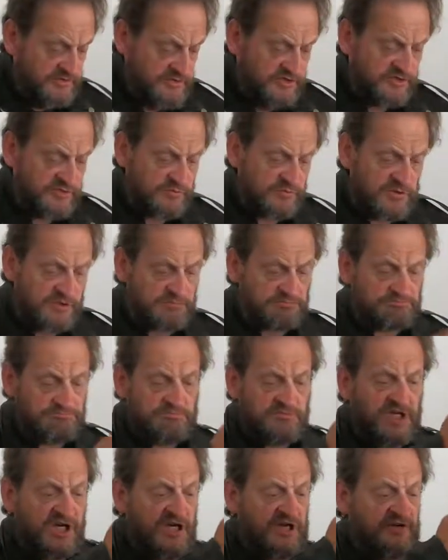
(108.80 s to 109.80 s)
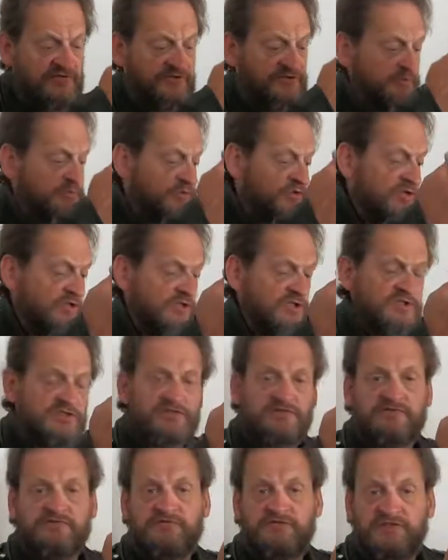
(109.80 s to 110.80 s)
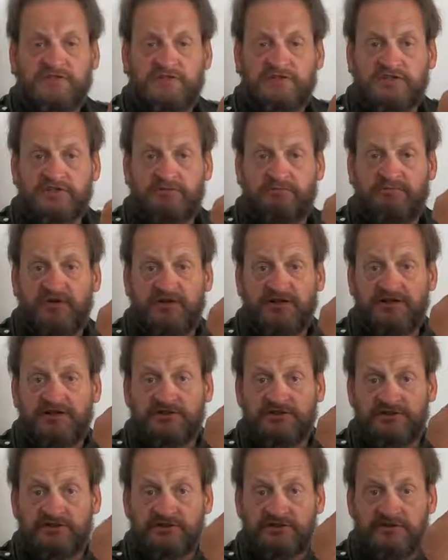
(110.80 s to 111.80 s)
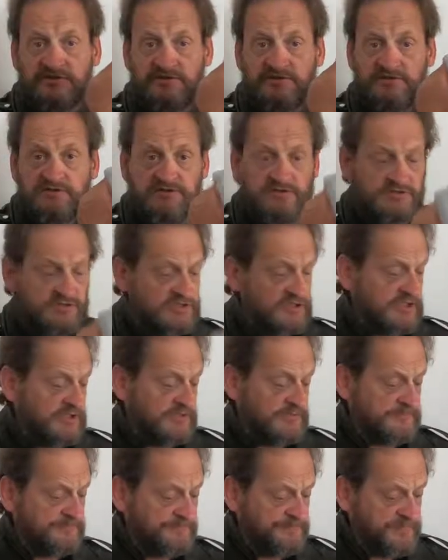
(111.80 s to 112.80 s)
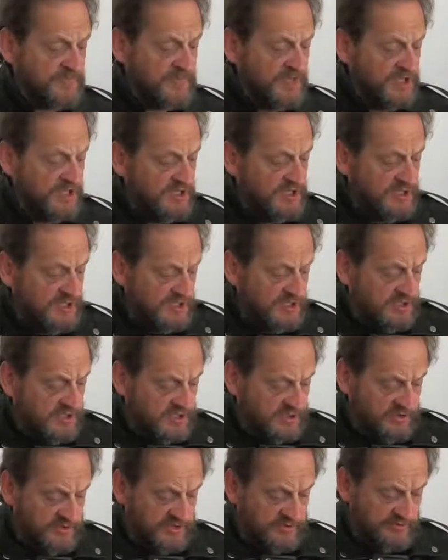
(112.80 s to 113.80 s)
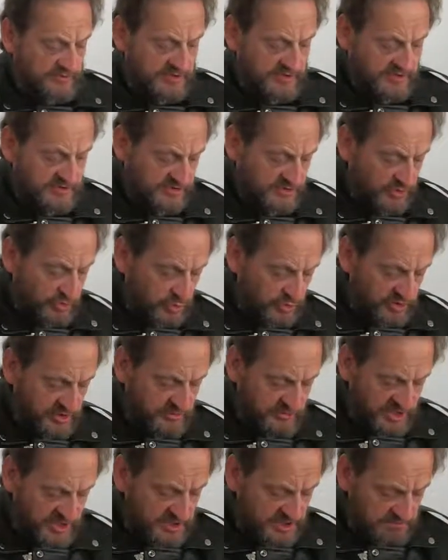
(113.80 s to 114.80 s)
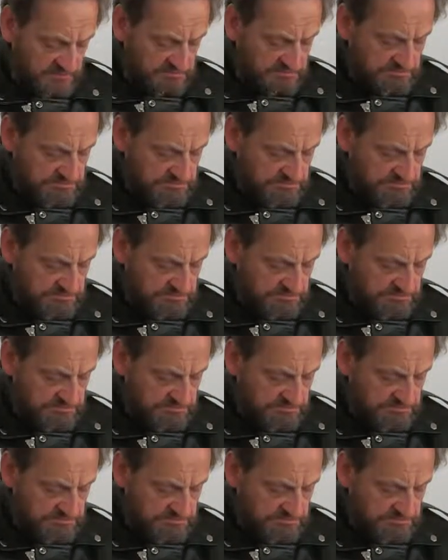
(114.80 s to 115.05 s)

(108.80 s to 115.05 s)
this one half the price of competitors. So I'll get rid of this hoodie bit.